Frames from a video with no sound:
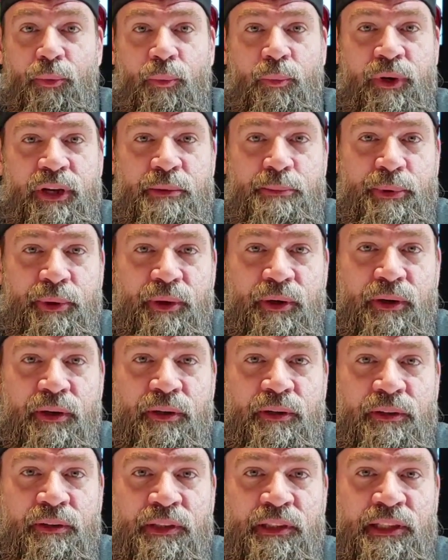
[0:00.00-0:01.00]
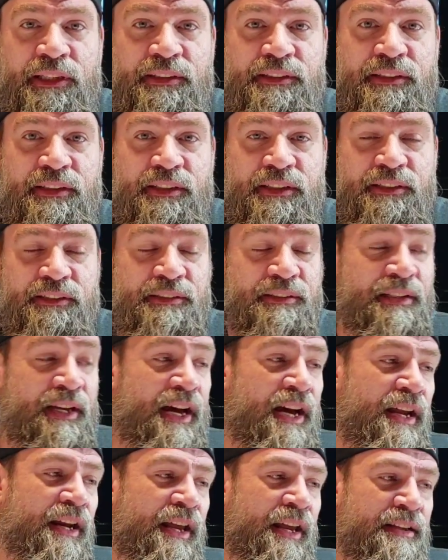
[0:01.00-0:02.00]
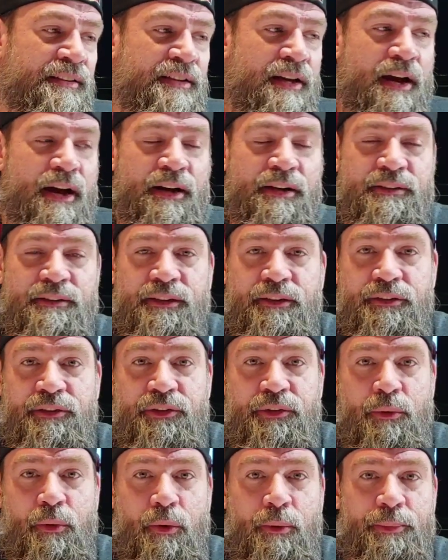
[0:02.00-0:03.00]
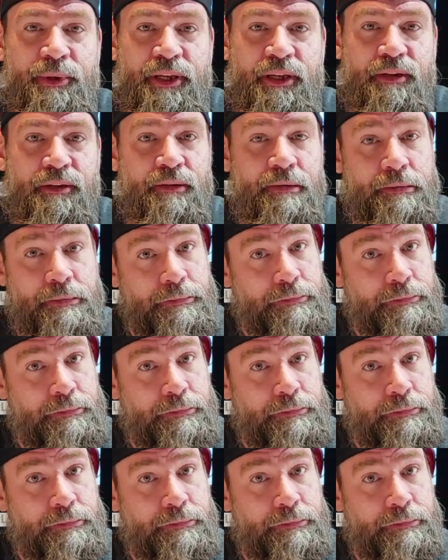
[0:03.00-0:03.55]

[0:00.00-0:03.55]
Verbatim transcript: Reaper listed as not as hot as their Scorpion.